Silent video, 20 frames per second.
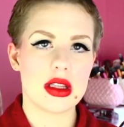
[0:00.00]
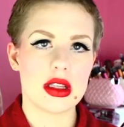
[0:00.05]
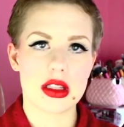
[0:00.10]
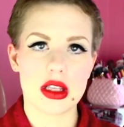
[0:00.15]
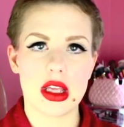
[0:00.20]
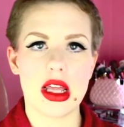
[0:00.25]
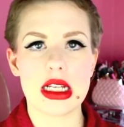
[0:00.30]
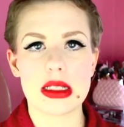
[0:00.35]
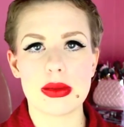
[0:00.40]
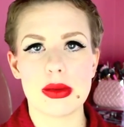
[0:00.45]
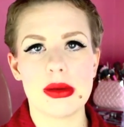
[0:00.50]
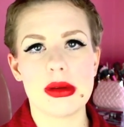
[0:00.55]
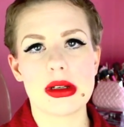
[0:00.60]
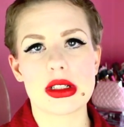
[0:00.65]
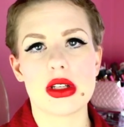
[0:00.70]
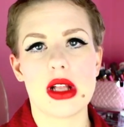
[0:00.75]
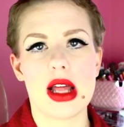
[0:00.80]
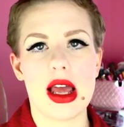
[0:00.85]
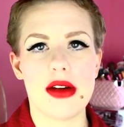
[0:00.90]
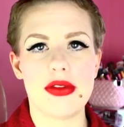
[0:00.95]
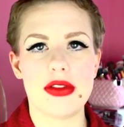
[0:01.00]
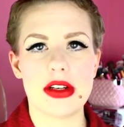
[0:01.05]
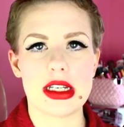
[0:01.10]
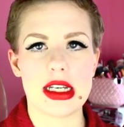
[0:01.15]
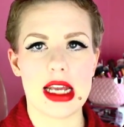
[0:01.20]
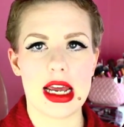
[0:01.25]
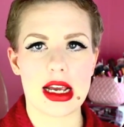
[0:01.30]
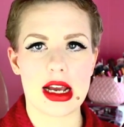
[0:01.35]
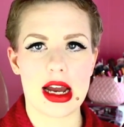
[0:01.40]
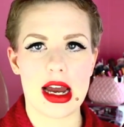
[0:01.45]
So that's pretty much all I have for
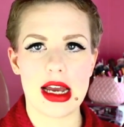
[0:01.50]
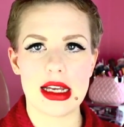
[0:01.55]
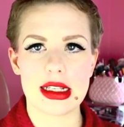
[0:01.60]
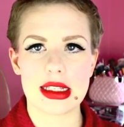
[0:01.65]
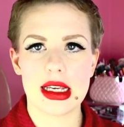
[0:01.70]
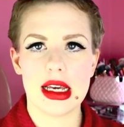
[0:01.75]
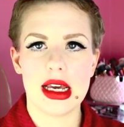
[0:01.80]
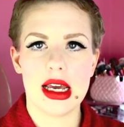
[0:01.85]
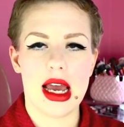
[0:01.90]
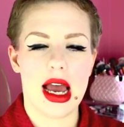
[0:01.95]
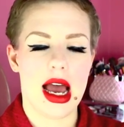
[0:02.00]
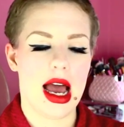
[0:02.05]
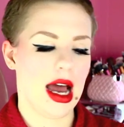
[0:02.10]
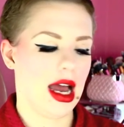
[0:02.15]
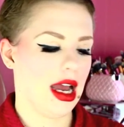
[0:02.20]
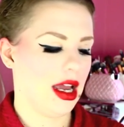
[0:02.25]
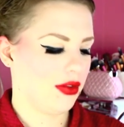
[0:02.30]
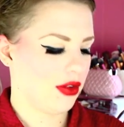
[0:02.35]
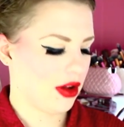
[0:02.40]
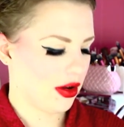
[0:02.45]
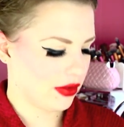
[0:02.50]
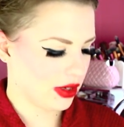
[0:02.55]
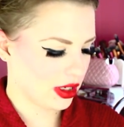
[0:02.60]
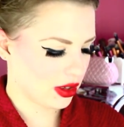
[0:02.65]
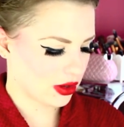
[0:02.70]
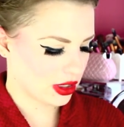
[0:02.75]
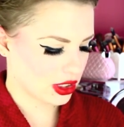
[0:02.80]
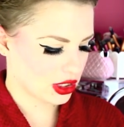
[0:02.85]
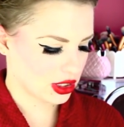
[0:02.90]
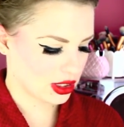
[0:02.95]
today, guys. If you have
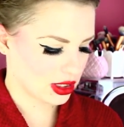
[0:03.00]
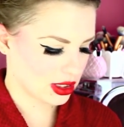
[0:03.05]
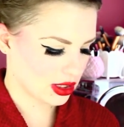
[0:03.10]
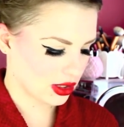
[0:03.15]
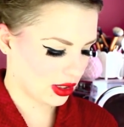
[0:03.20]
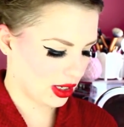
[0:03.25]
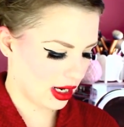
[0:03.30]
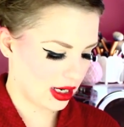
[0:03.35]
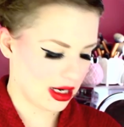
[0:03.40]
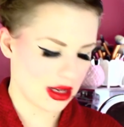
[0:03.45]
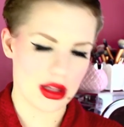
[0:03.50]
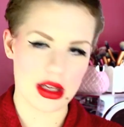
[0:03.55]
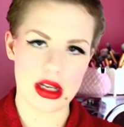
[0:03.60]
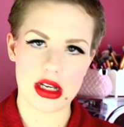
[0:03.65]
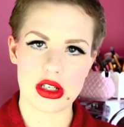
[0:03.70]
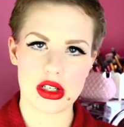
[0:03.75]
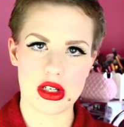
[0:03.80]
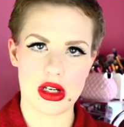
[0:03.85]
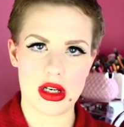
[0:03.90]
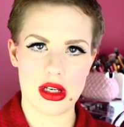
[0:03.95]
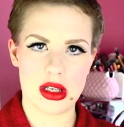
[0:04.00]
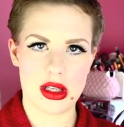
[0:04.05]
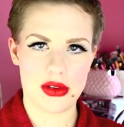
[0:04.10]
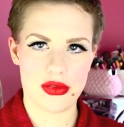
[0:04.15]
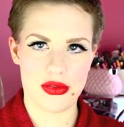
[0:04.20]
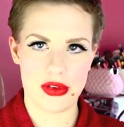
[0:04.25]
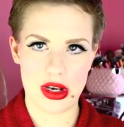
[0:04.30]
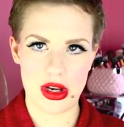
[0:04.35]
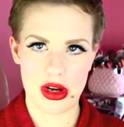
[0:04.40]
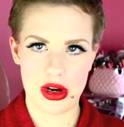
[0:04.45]
any questions on anything I showed in
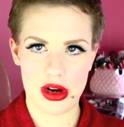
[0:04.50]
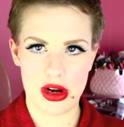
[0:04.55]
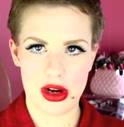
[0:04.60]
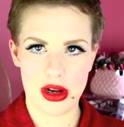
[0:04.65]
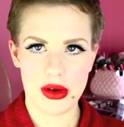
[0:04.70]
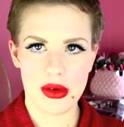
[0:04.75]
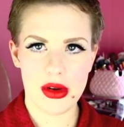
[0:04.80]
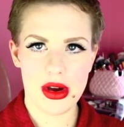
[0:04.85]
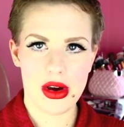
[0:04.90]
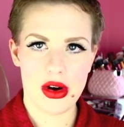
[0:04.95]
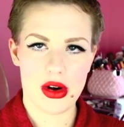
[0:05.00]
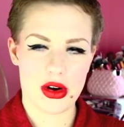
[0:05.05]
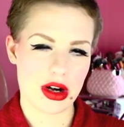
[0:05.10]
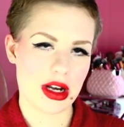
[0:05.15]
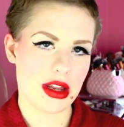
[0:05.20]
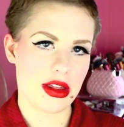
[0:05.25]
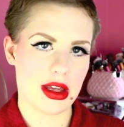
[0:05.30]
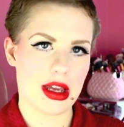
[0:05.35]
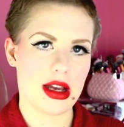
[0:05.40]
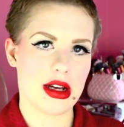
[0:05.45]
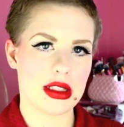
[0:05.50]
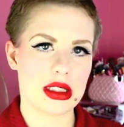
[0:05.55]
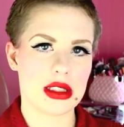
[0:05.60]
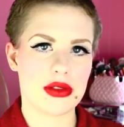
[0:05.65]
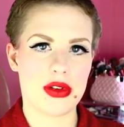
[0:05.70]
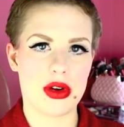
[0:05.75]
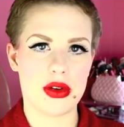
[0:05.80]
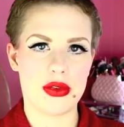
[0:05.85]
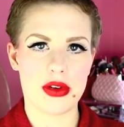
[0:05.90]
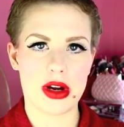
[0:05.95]
this video or anything
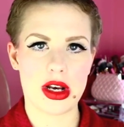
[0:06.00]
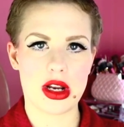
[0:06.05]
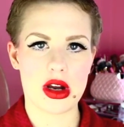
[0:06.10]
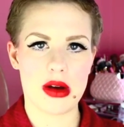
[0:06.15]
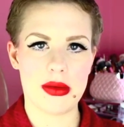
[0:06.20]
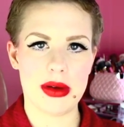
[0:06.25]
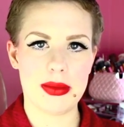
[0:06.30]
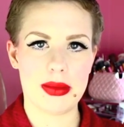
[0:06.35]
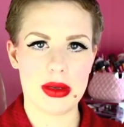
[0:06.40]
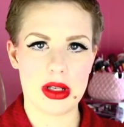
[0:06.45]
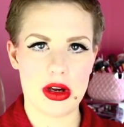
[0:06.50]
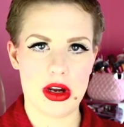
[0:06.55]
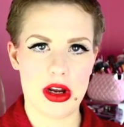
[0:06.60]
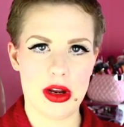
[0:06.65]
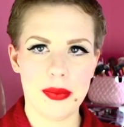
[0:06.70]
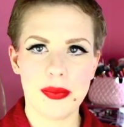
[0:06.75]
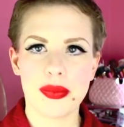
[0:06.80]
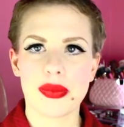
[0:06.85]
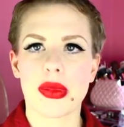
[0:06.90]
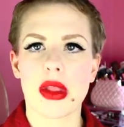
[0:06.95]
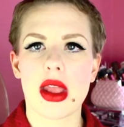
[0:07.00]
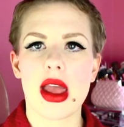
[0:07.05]
else, feel free to comment below.